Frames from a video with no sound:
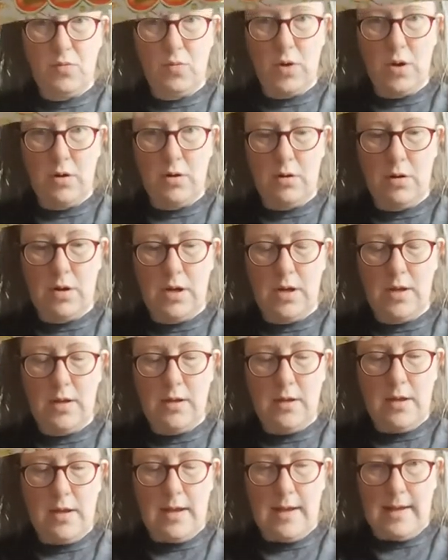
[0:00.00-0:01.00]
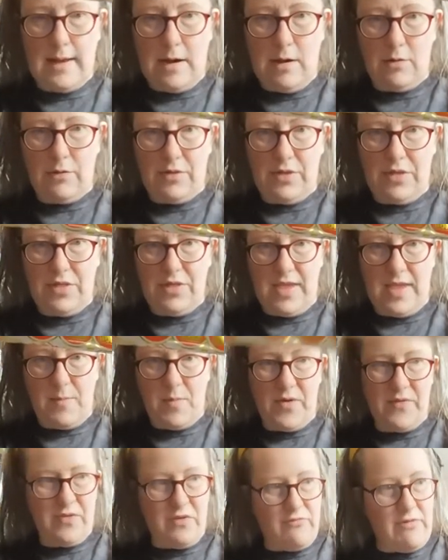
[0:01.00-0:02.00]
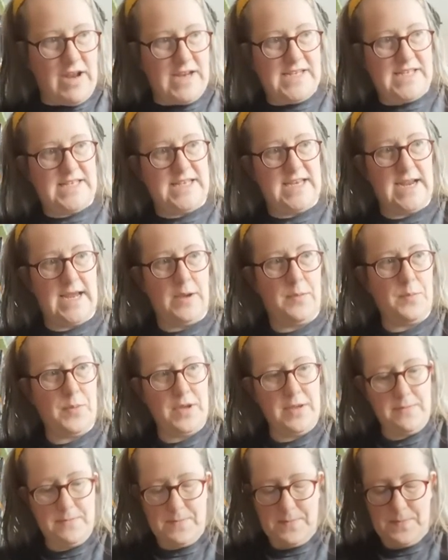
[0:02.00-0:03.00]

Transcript: one along the theme of the red snapper.